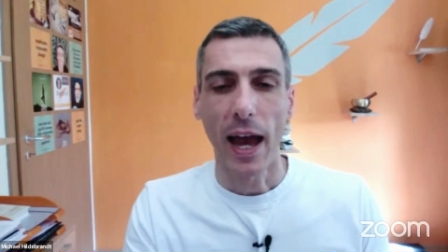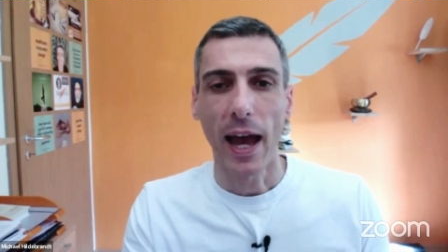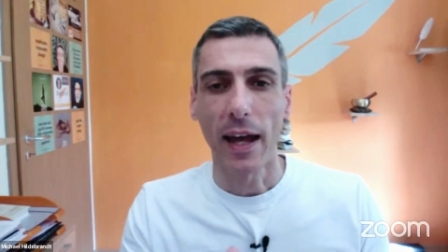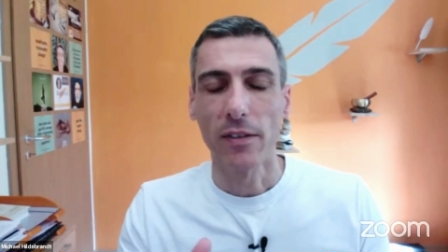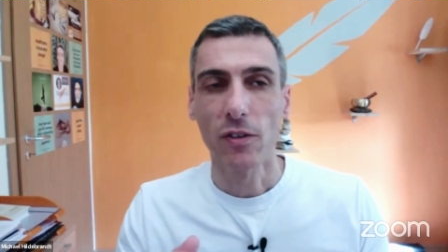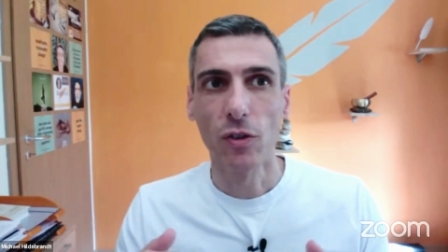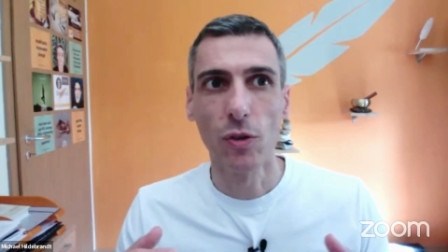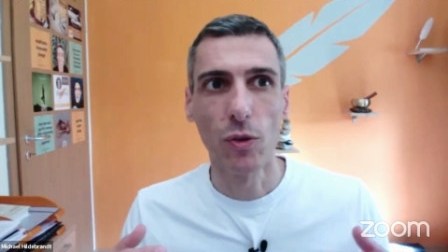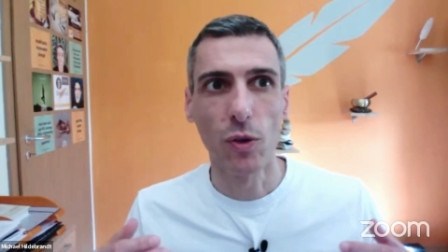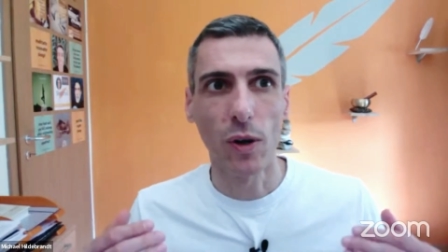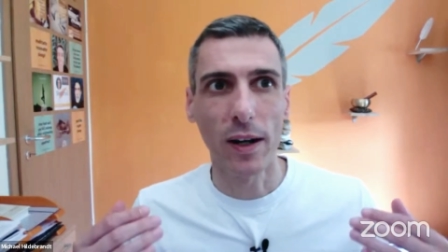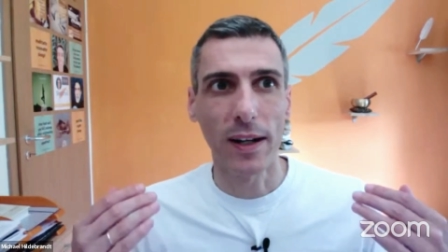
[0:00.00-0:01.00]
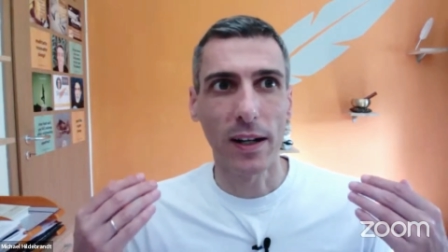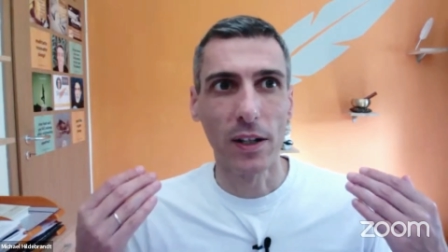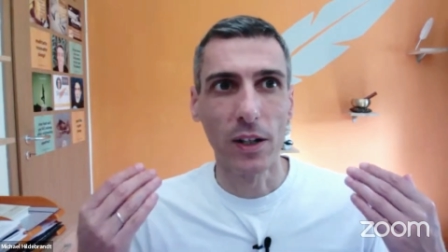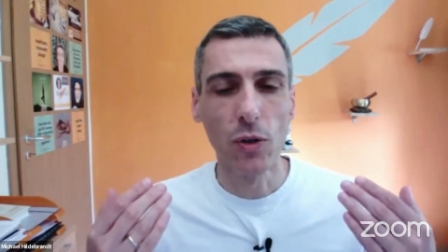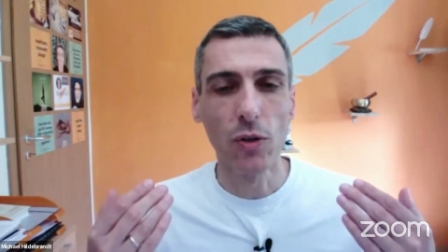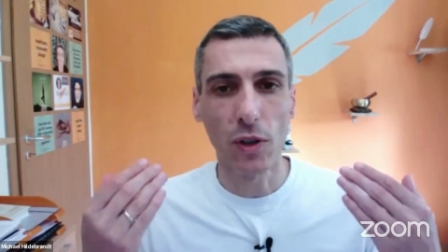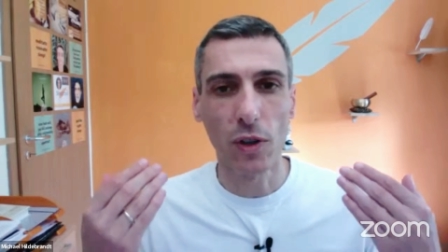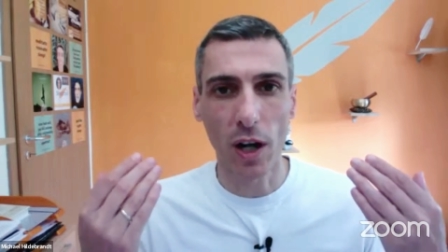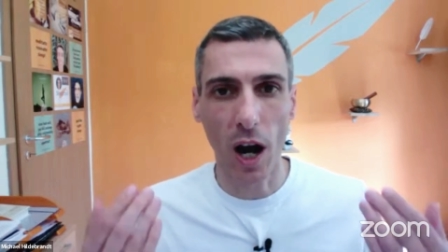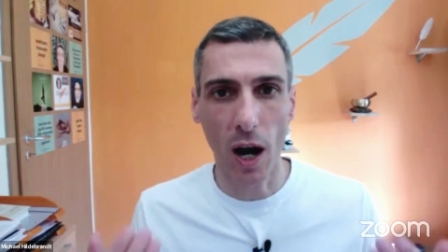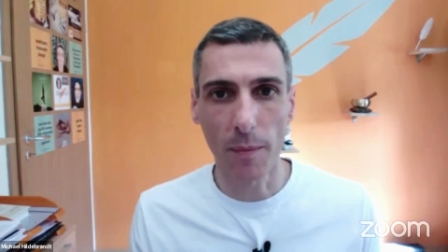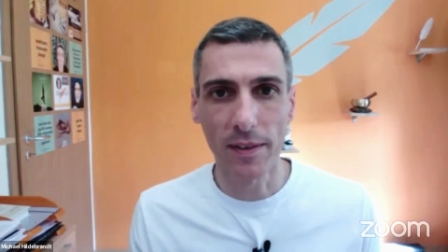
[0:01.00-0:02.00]
and to use your
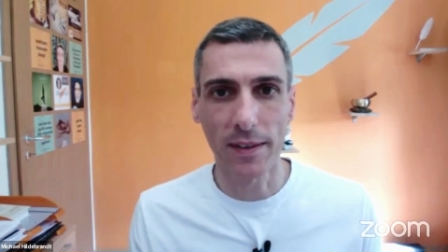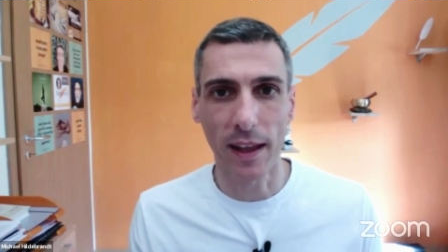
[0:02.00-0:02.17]
common